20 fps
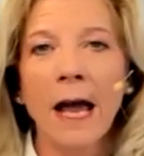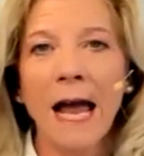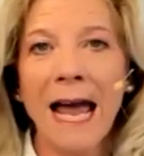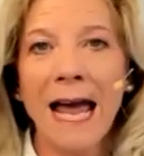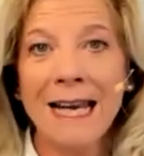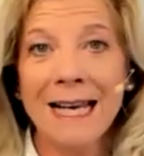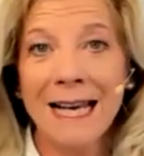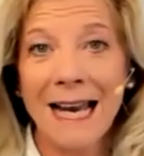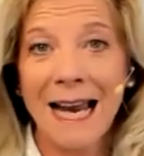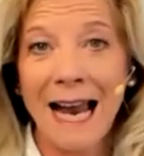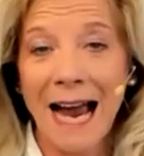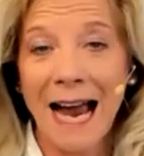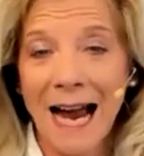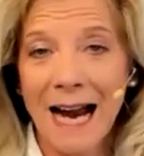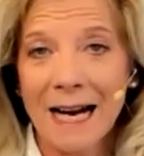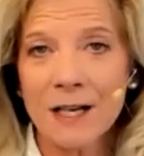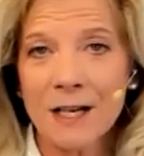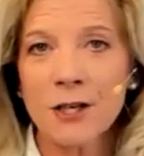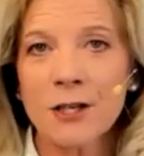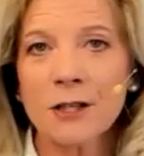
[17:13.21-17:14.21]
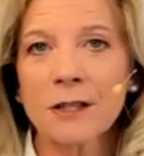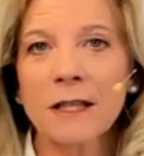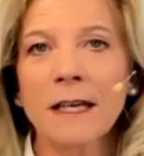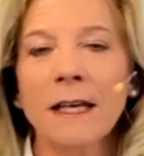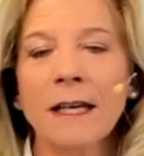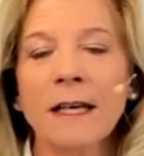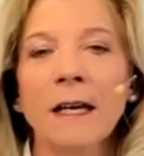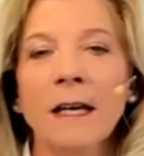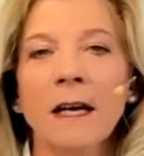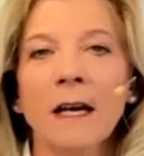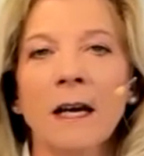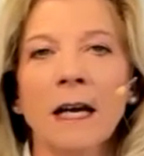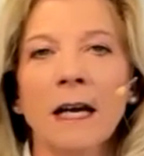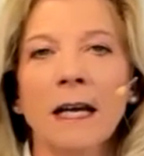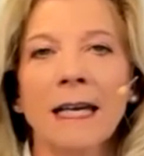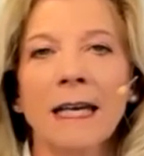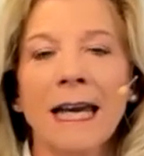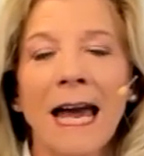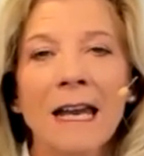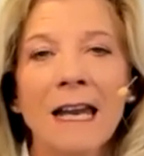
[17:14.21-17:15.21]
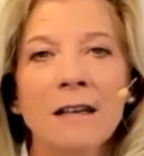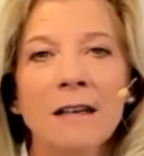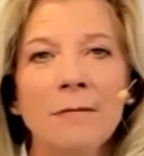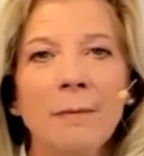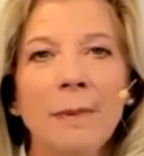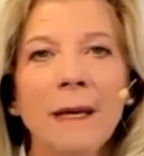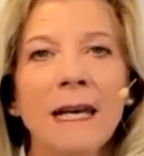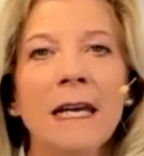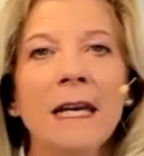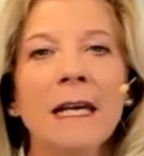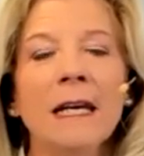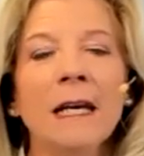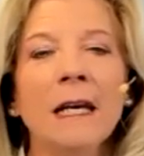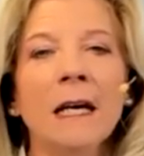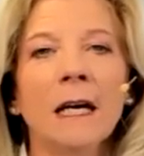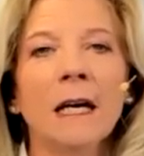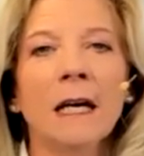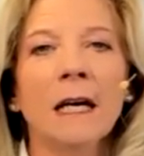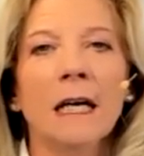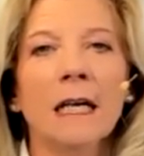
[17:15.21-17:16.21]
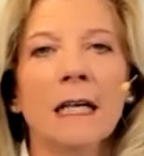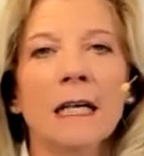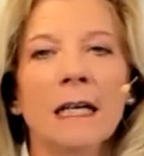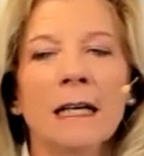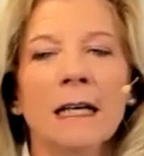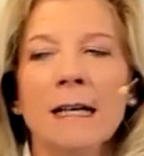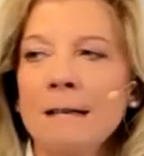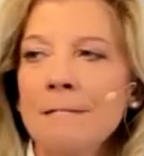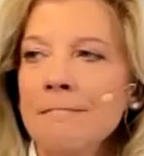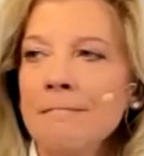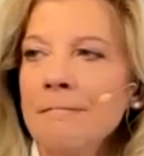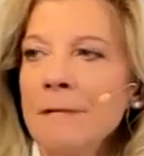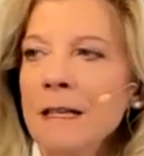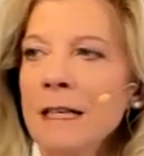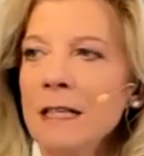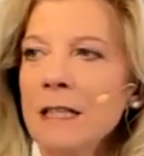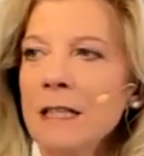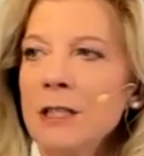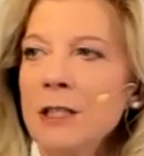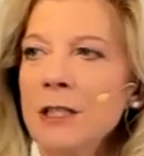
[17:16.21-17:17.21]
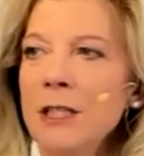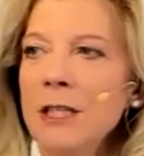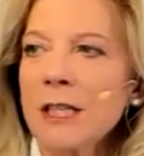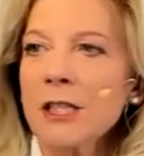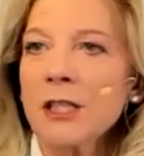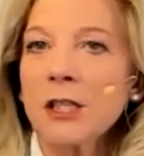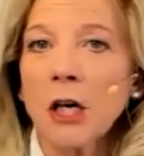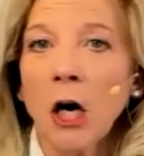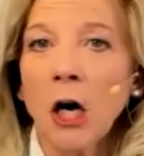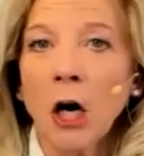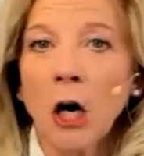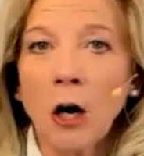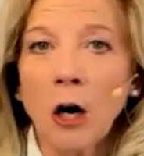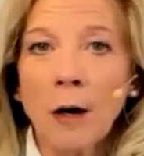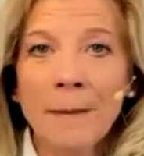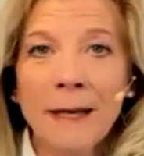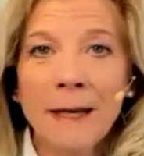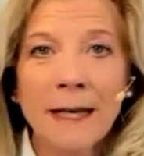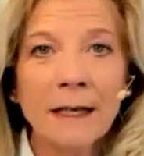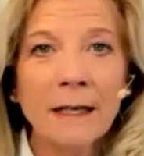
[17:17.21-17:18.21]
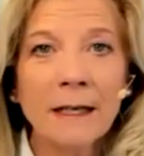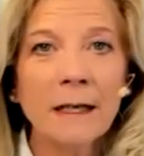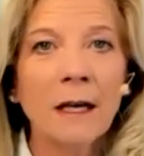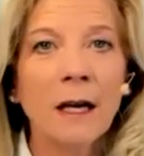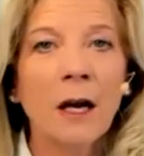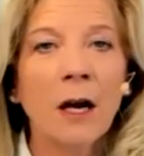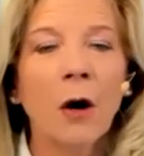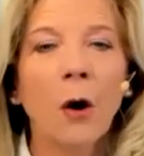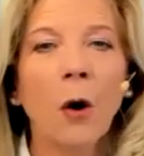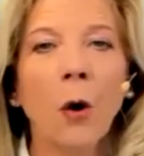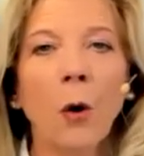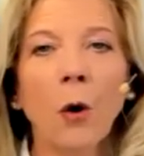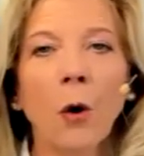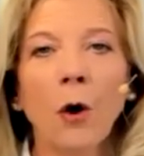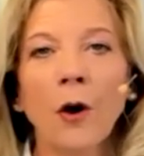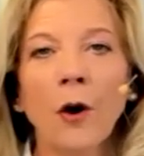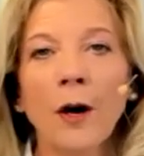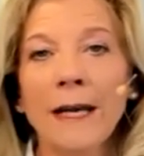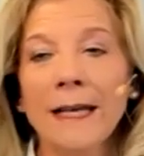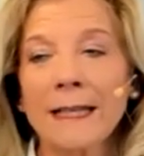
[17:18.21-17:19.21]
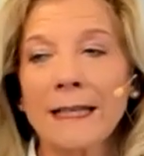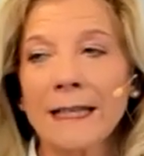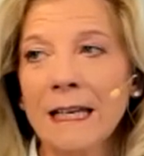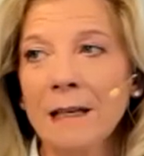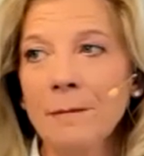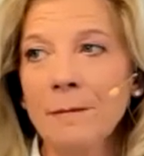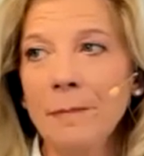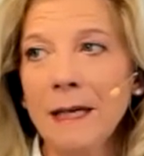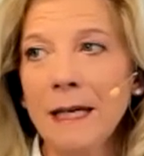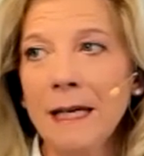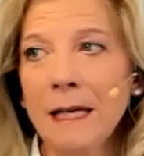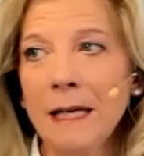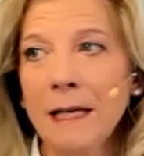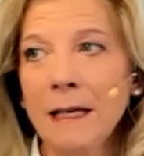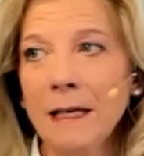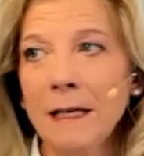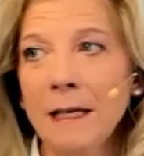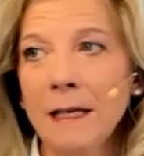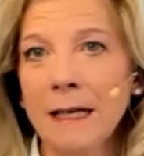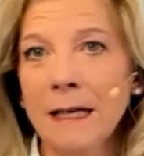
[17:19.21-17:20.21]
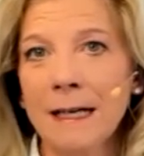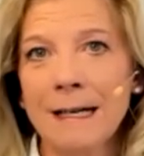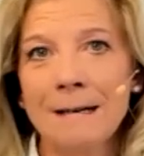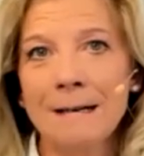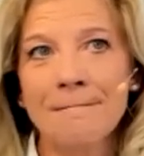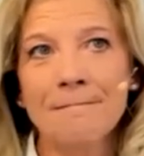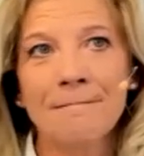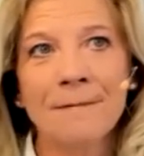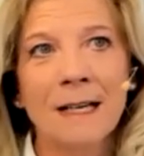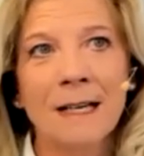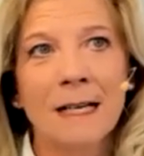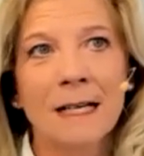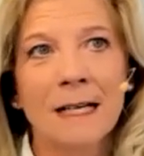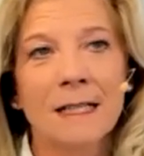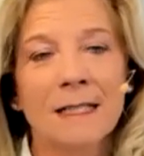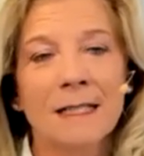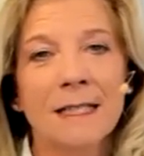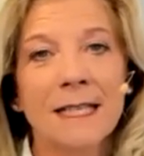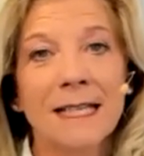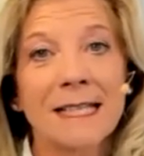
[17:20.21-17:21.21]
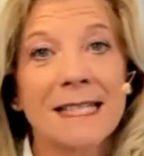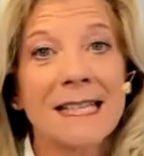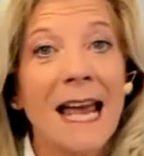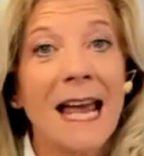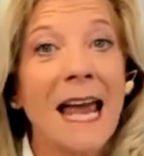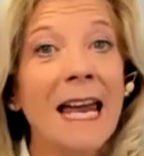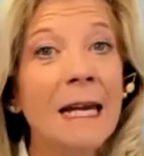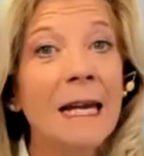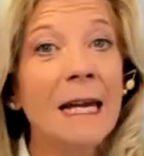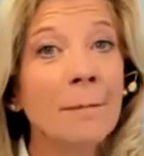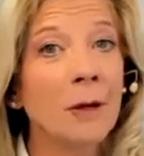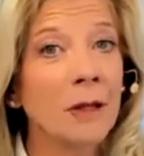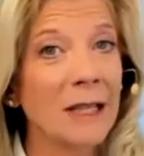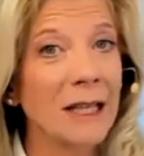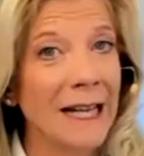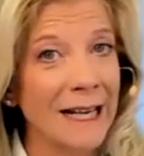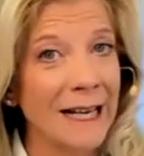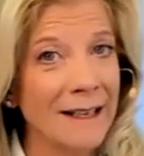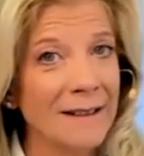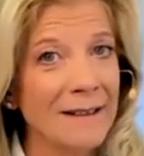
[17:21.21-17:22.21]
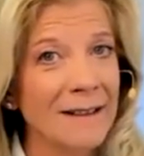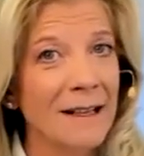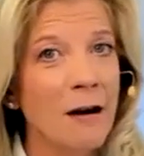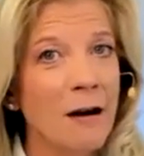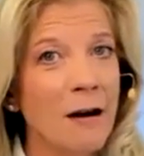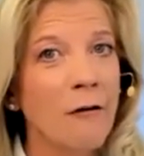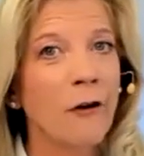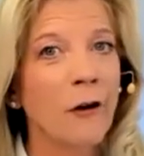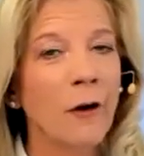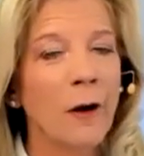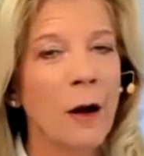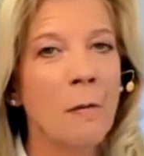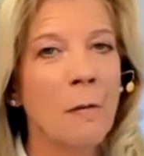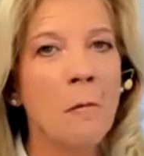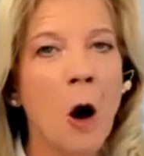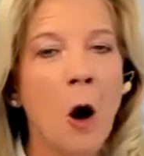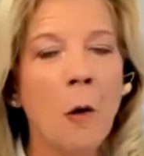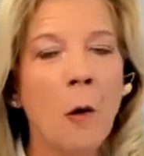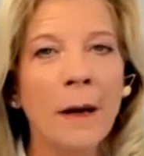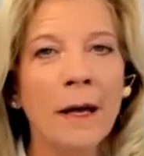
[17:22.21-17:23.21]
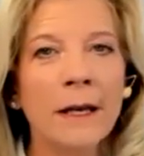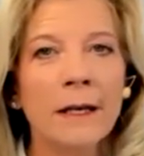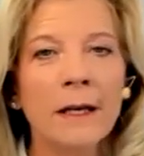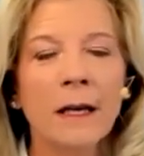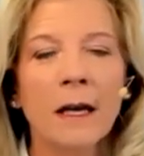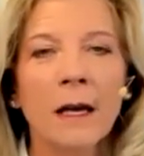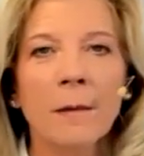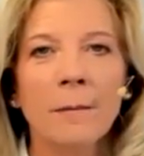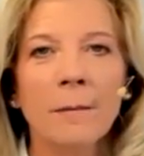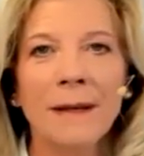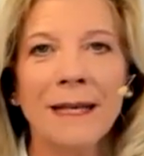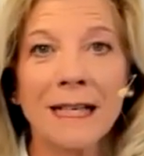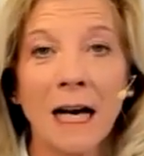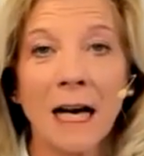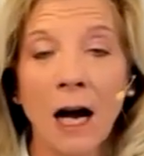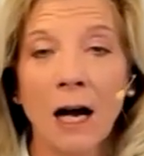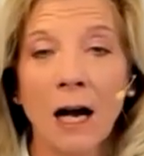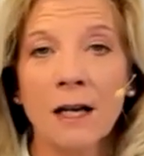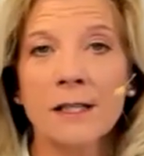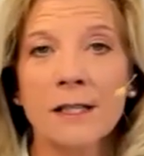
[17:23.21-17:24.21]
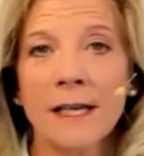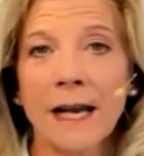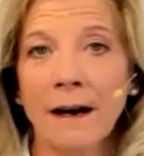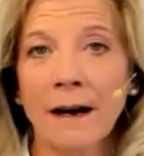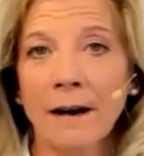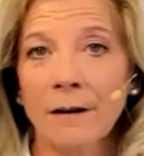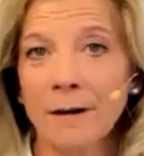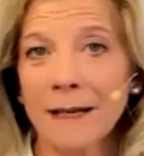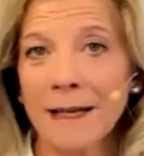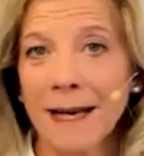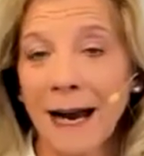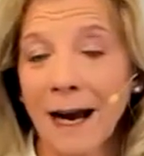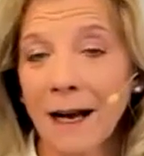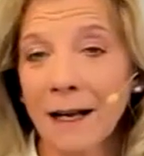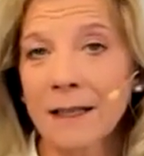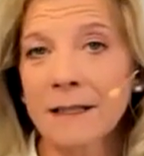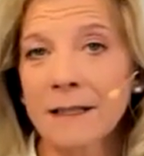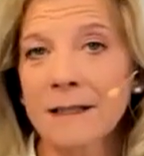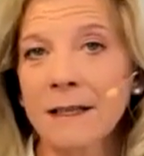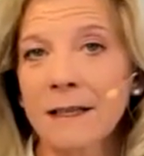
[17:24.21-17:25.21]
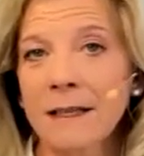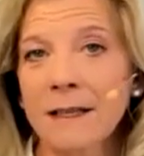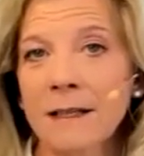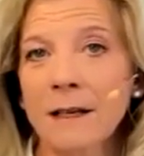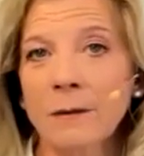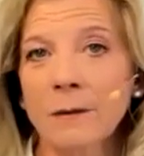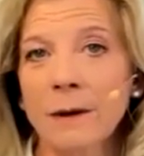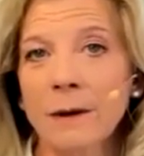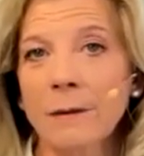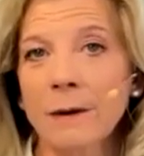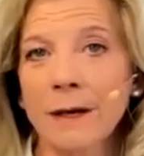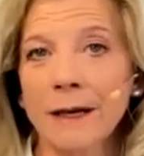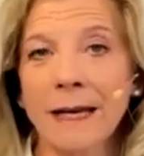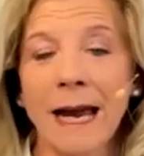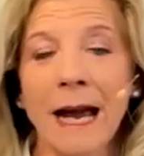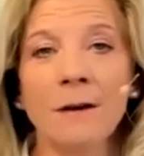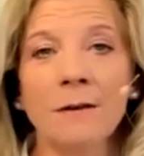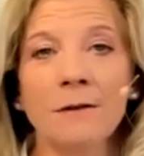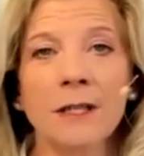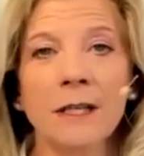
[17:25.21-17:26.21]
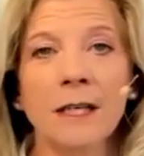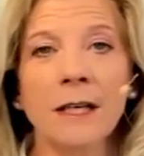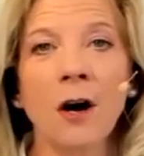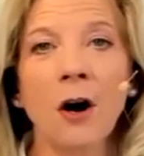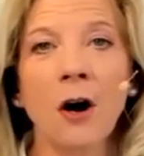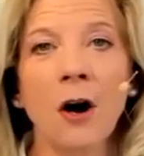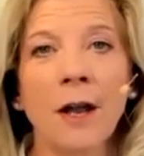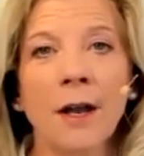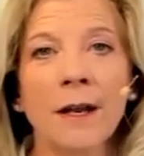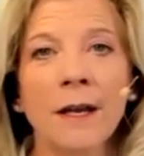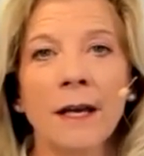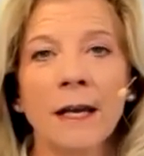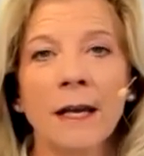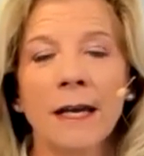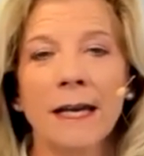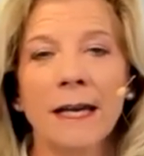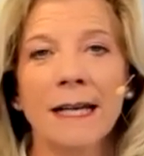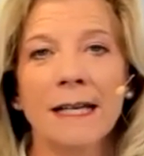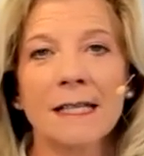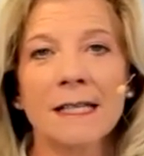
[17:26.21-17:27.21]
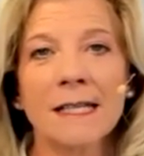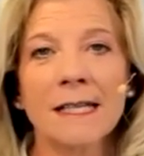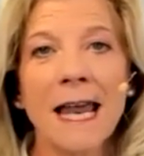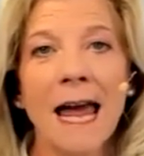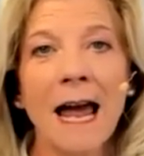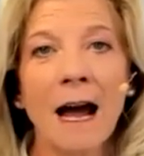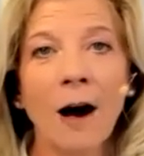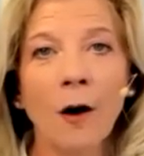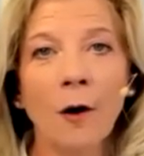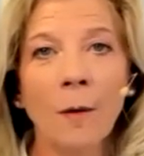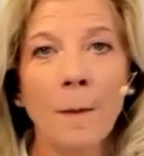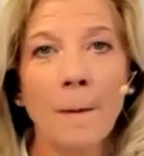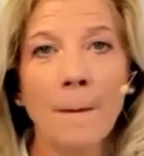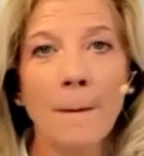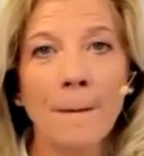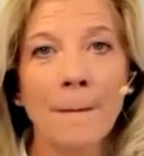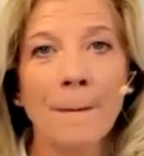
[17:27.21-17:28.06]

And it actually can be um, disarming or it can be um, disabling for a moment because our reality that we were counting on is now